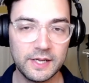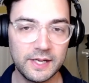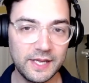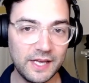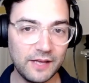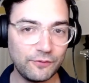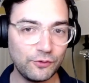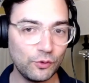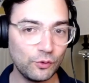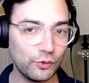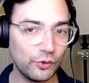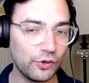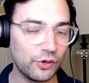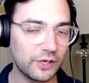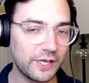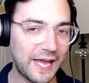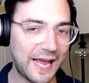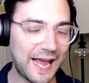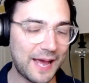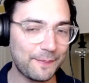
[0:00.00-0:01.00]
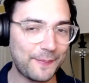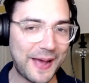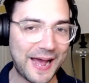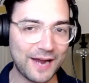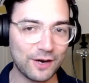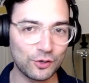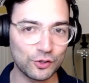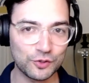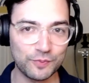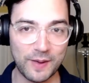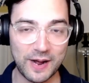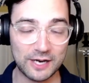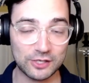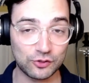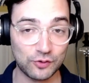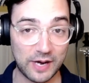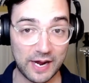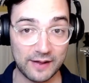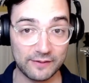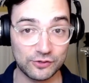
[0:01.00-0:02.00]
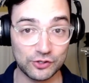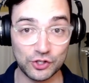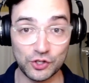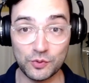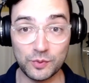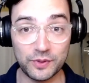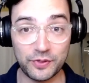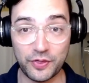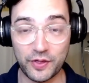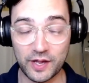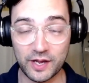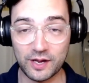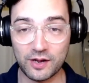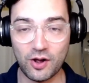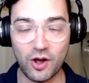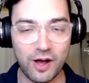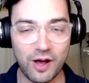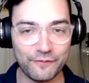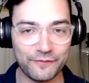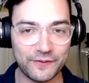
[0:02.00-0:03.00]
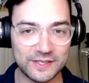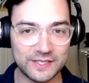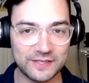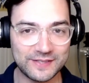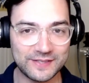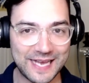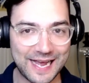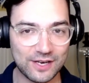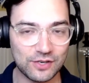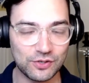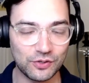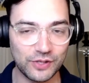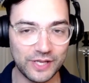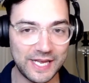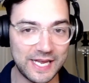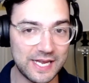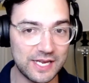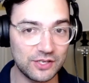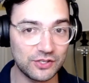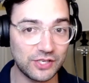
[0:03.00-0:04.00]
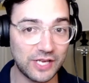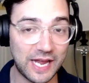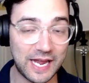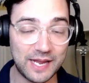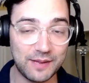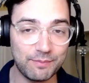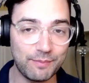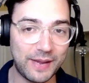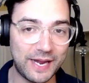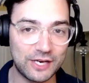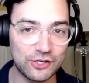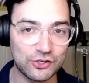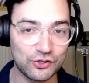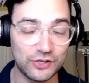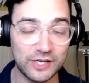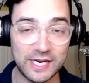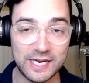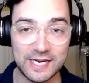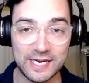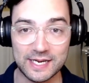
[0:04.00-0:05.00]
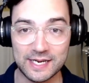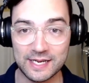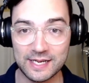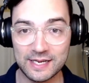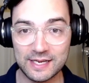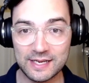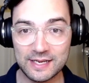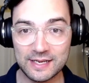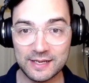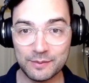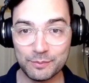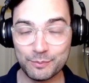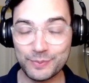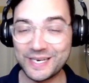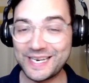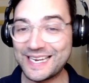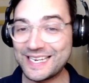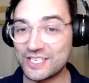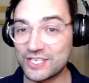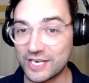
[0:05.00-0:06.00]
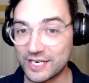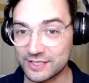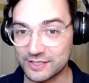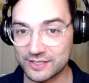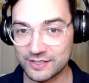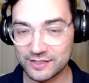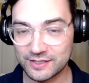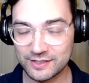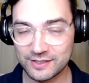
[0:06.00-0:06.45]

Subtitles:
If you look at Packers mock drafts, you would think offensive tackle is a major need. But is it?